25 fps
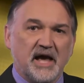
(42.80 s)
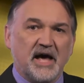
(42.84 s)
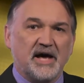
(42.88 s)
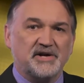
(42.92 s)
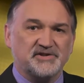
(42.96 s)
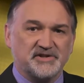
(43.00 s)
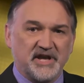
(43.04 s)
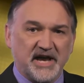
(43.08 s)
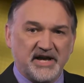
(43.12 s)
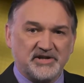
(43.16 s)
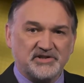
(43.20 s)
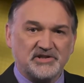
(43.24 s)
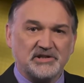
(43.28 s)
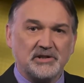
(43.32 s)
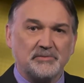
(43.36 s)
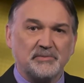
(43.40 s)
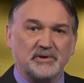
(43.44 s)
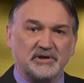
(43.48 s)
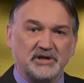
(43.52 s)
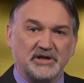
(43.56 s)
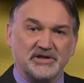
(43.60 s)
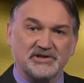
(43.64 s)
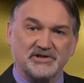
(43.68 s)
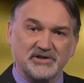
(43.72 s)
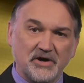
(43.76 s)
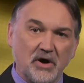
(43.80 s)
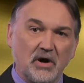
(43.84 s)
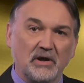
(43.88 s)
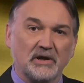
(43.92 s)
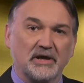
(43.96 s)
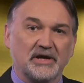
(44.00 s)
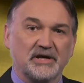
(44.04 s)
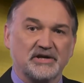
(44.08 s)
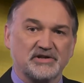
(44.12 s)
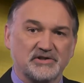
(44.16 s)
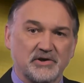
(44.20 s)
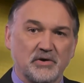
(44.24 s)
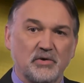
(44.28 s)
As Haslam and his
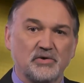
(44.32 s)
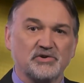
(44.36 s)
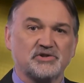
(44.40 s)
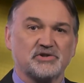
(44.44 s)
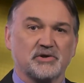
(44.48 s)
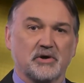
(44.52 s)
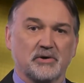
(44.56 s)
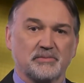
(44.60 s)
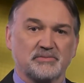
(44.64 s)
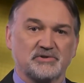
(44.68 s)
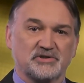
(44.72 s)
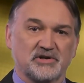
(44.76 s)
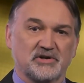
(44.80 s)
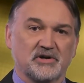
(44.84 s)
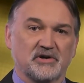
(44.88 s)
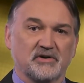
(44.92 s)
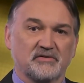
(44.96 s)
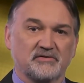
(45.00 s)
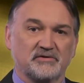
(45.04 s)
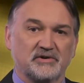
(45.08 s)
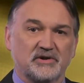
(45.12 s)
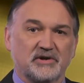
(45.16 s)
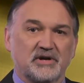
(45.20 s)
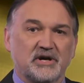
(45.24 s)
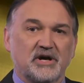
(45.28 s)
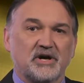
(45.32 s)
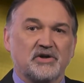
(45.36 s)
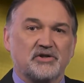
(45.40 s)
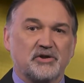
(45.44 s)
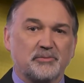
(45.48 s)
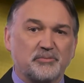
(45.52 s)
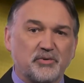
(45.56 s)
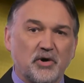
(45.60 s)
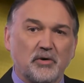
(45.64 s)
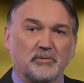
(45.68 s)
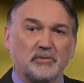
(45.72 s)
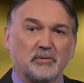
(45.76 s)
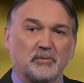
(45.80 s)
colleagues also observed, the
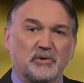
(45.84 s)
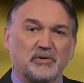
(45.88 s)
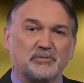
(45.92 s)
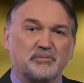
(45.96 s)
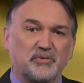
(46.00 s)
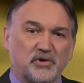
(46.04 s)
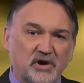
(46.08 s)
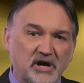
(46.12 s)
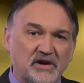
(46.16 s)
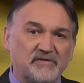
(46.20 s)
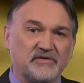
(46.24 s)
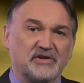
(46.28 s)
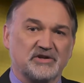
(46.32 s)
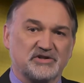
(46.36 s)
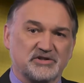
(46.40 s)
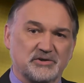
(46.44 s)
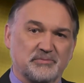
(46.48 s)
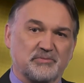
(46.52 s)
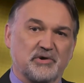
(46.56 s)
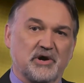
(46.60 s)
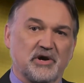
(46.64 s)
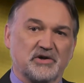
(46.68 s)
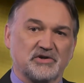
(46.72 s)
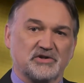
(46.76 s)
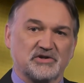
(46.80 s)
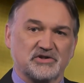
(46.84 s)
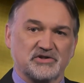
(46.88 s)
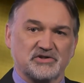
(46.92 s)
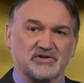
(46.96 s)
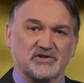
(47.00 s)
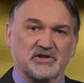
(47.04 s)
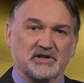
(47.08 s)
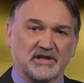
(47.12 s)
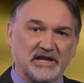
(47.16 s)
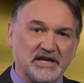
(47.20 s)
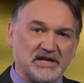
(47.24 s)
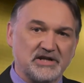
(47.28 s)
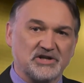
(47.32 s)
problem with previous approaches
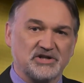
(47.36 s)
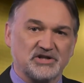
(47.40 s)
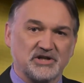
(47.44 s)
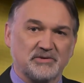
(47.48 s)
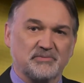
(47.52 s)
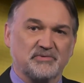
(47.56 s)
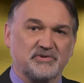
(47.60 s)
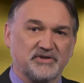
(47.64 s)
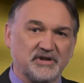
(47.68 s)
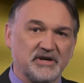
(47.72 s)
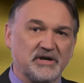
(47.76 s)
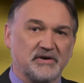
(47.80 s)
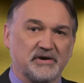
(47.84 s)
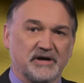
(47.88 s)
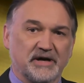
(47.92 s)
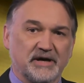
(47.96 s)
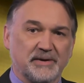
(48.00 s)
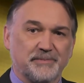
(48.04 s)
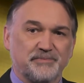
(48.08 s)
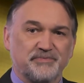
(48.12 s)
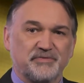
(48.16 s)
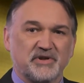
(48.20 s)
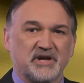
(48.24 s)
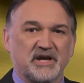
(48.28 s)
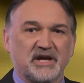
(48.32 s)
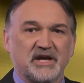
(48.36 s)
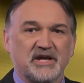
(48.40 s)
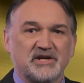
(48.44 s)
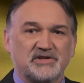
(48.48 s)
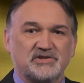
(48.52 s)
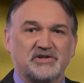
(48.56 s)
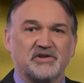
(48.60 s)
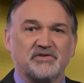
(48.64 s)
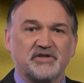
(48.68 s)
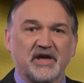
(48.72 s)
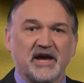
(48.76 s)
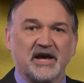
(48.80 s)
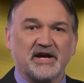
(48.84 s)
to leadership theory is
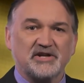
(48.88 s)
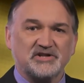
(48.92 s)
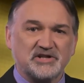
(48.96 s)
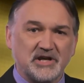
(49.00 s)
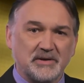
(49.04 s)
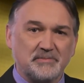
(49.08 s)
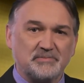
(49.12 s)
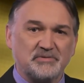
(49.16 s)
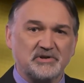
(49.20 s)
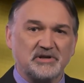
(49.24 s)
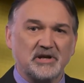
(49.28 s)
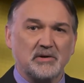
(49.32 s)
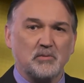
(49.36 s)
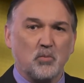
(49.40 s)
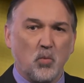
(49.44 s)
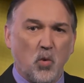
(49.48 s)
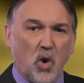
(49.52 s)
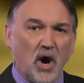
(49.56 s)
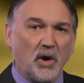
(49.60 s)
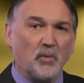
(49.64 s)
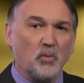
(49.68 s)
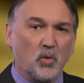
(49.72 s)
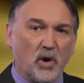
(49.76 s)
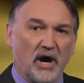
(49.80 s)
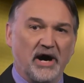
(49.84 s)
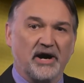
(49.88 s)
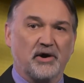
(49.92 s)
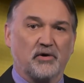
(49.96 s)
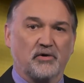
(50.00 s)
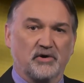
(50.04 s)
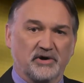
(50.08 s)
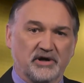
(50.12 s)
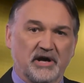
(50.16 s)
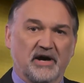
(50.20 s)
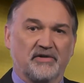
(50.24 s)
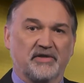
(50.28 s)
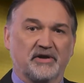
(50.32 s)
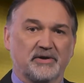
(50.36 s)
that they attempted in one way or
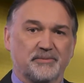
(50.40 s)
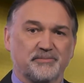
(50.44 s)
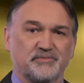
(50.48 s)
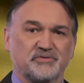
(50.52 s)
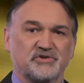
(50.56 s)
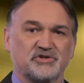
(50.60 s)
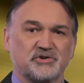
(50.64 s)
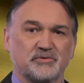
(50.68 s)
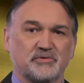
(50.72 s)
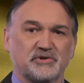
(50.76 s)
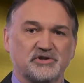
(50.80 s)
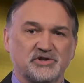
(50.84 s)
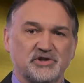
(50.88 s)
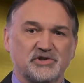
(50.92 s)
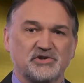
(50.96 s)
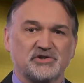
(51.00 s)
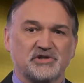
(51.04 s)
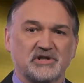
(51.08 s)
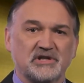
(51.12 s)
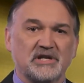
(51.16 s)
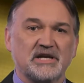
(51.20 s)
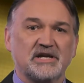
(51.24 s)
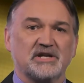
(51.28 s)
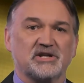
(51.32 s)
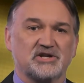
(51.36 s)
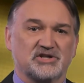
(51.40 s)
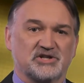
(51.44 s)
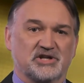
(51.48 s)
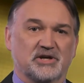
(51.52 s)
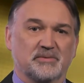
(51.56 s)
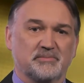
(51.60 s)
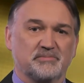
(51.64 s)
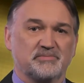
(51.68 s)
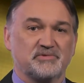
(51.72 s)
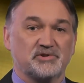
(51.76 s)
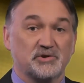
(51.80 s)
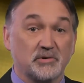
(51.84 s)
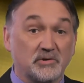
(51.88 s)
another to reduce
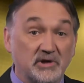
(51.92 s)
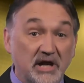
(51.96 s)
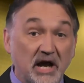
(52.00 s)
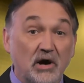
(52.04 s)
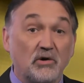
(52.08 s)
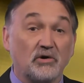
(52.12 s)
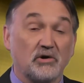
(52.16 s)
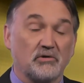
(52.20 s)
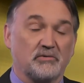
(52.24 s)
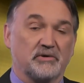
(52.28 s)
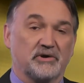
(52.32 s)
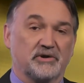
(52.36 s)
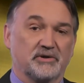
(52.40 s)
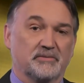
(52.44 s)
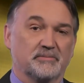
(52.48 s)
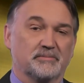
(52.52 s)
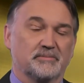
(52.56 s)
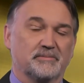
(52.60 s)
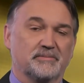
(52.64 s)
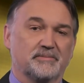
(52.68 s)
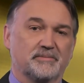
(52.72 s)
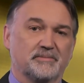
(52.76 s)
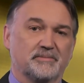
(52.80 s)
leadership to an algorithm.